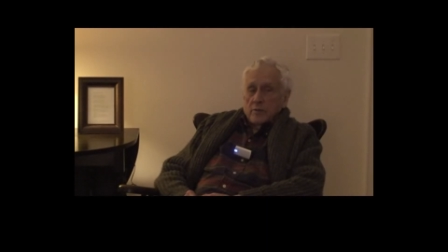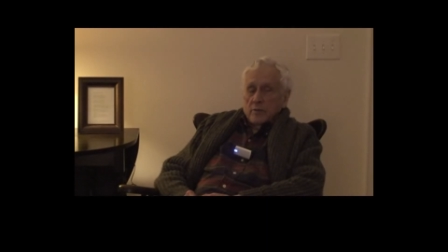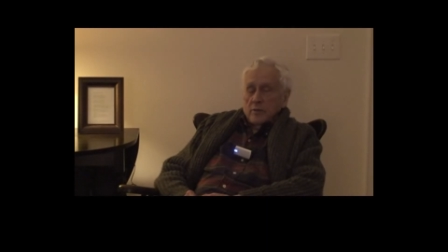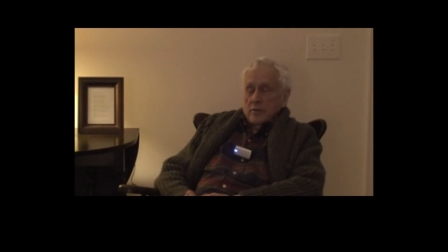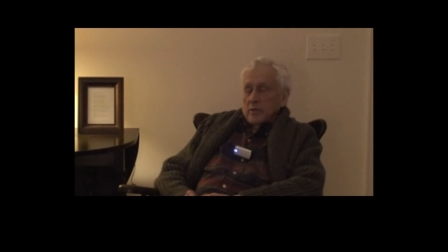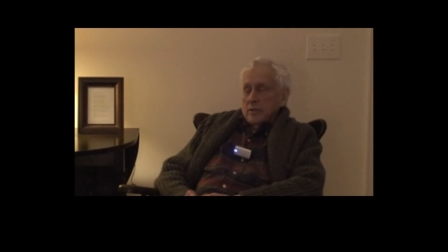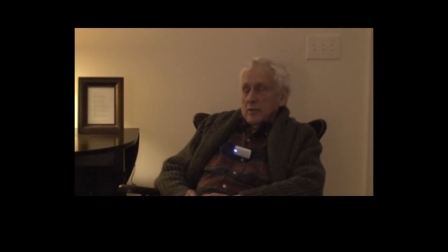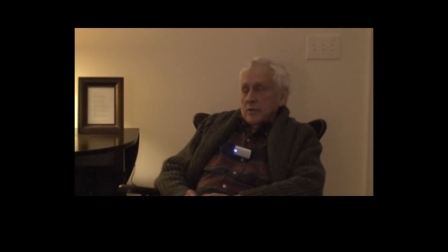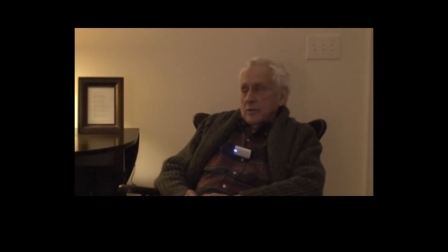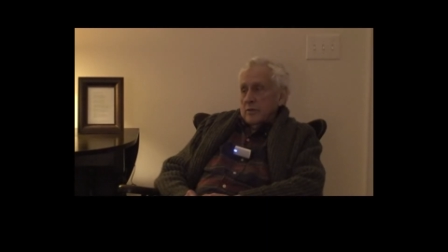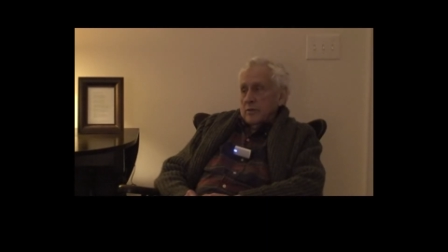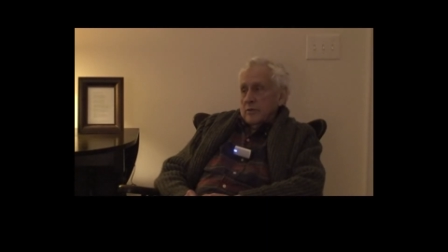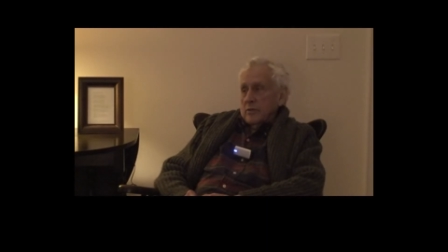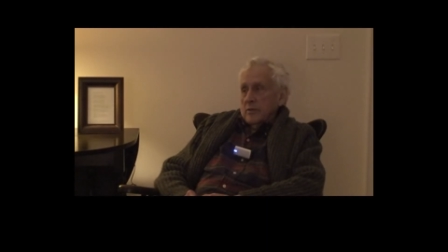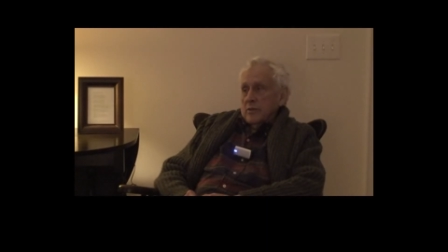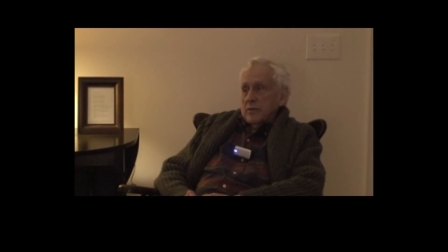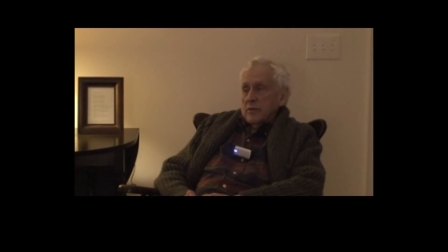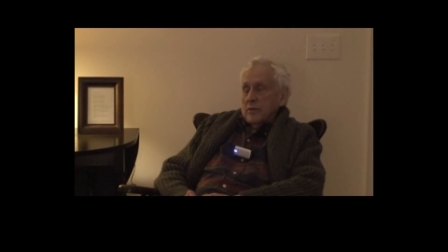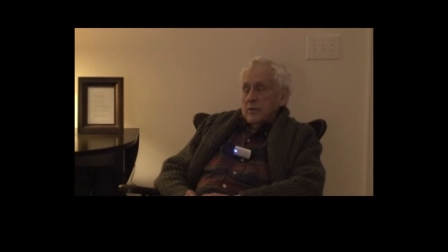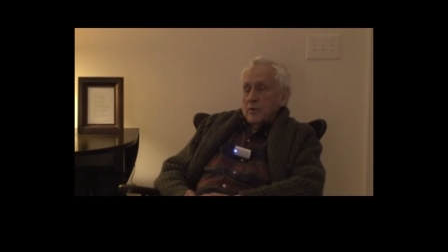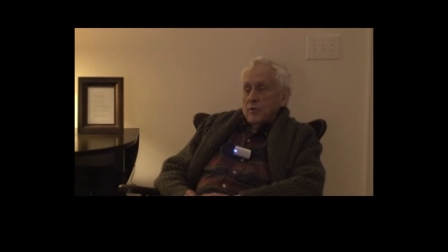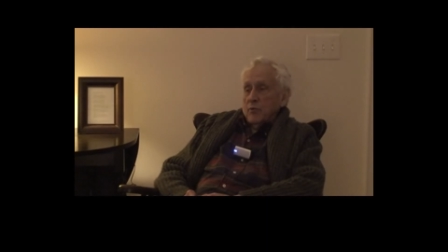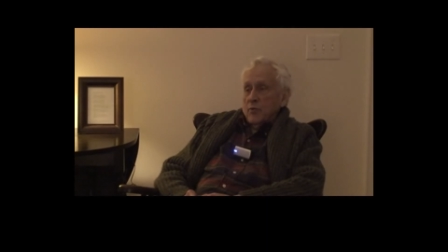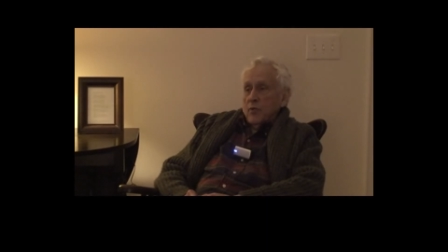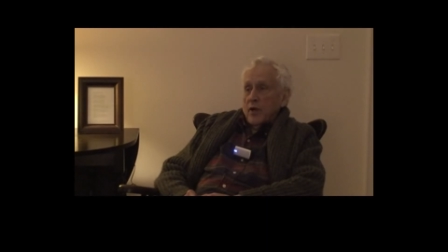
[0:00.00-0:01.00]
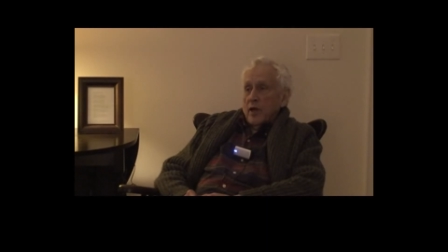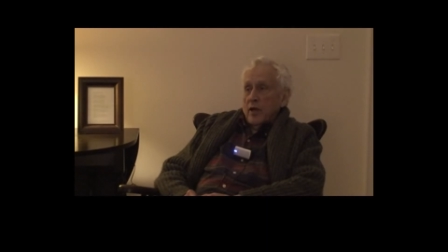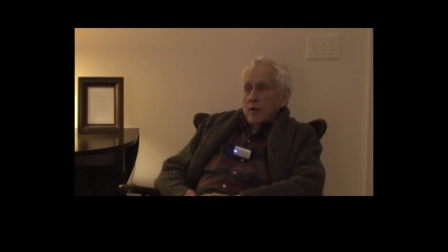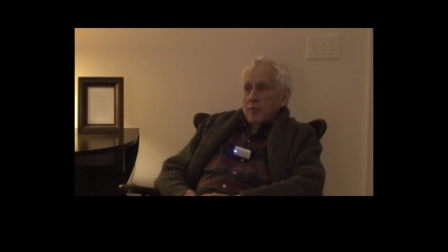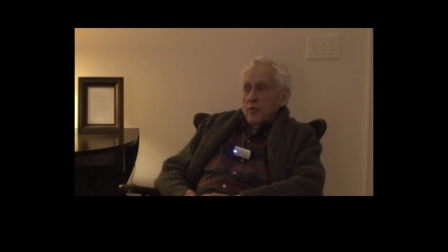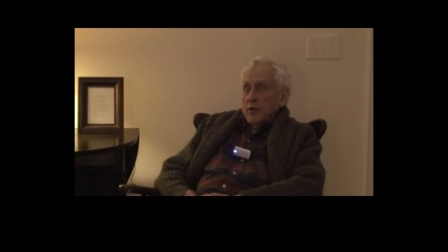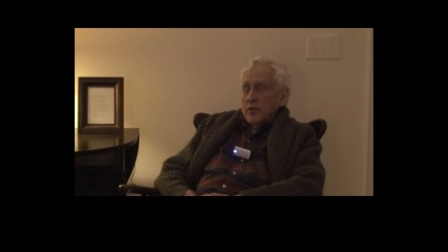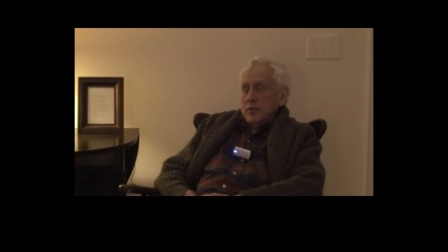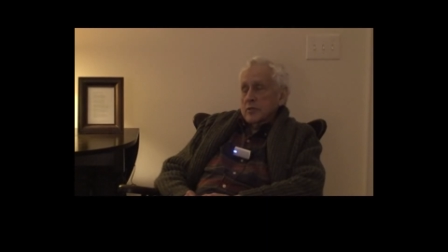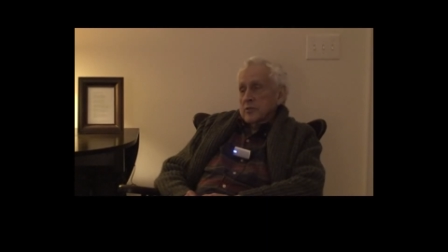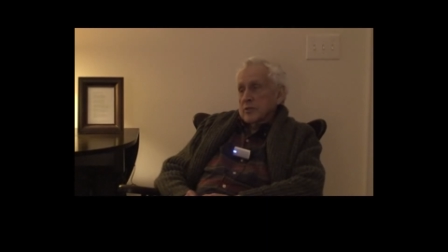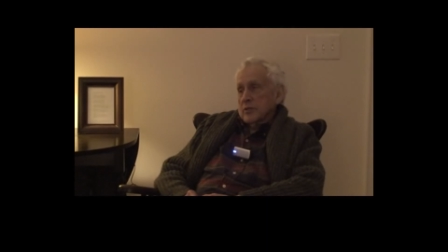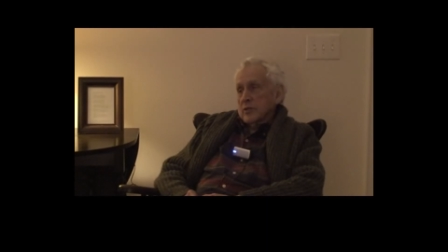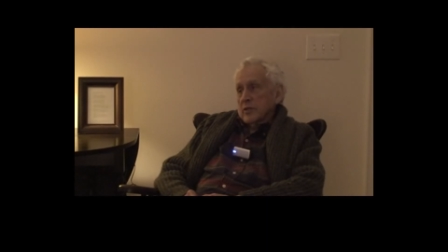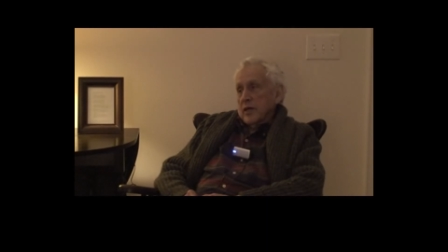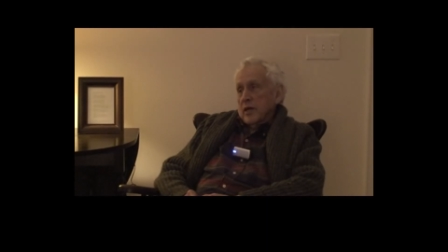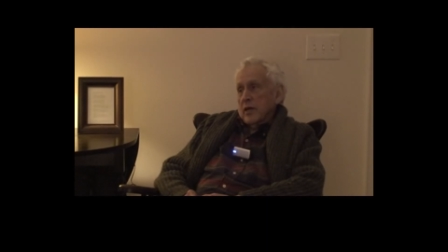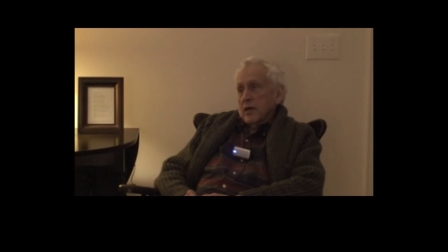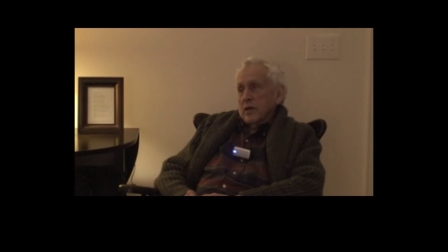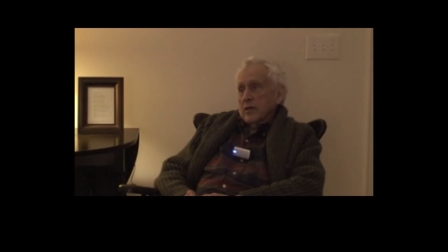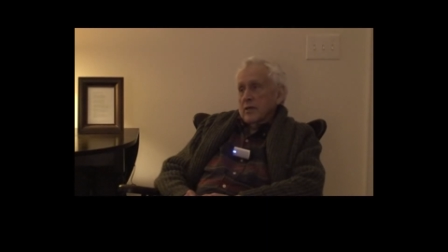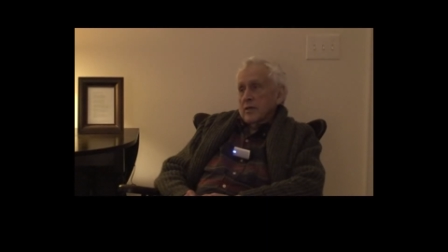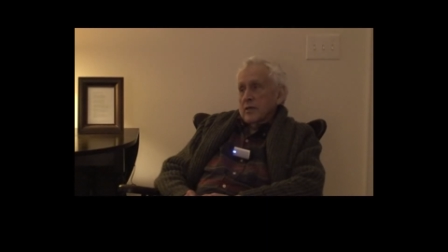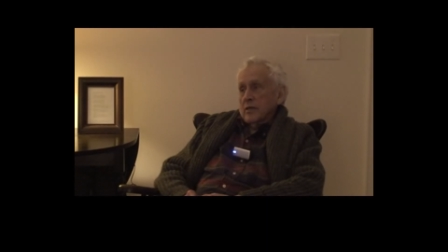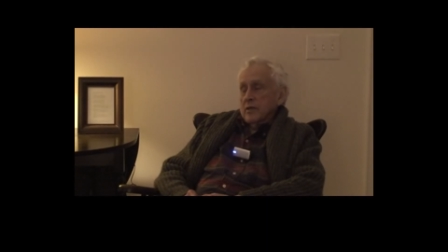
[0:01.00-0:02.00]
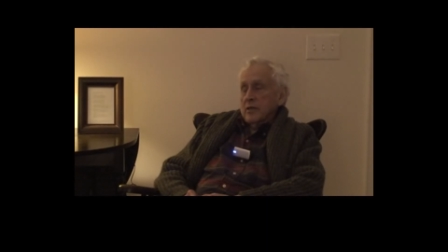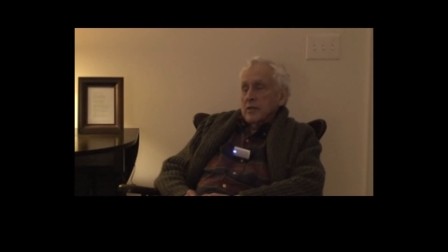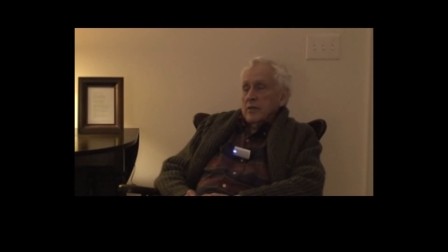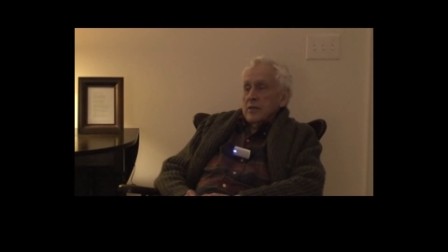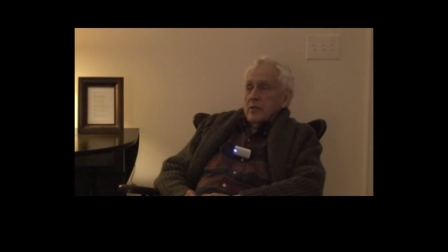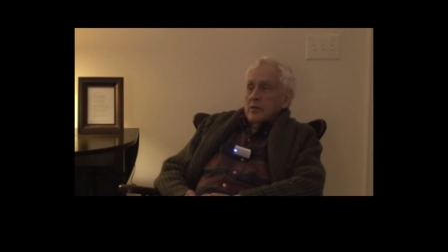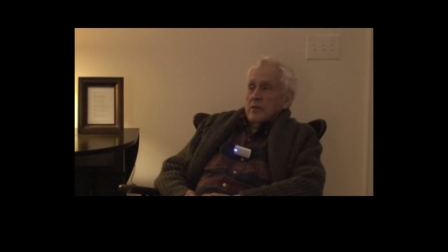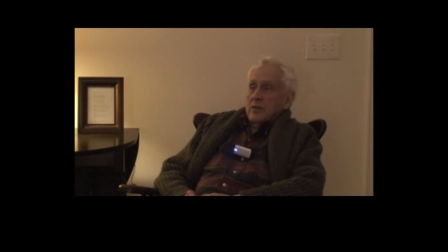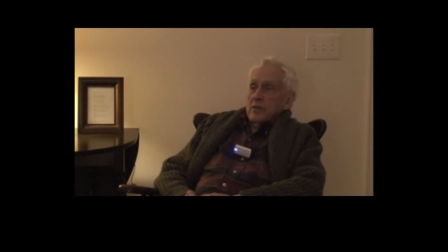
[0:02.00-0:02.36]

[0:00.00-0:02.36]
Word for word: Uh, and when I went to Yale,